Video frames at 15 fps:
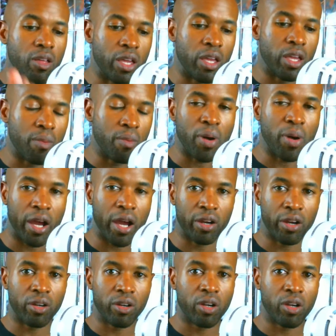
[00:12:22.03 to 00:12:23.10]

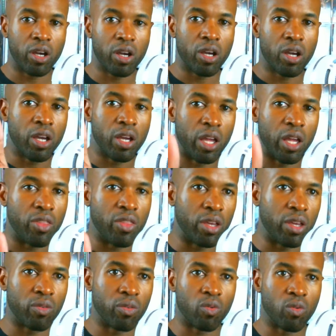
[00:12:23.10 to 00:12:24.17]
Empire, and
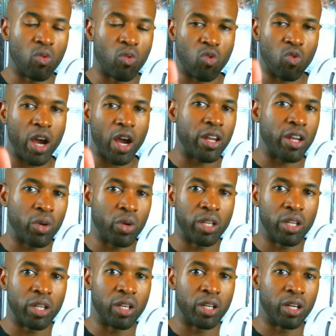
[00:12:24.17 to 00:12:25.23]
then right
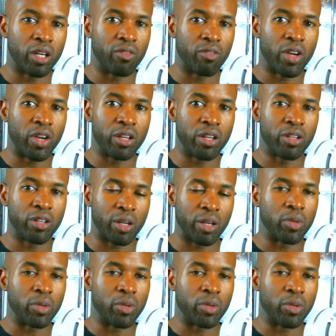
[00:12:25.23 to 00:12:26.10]
when Vader,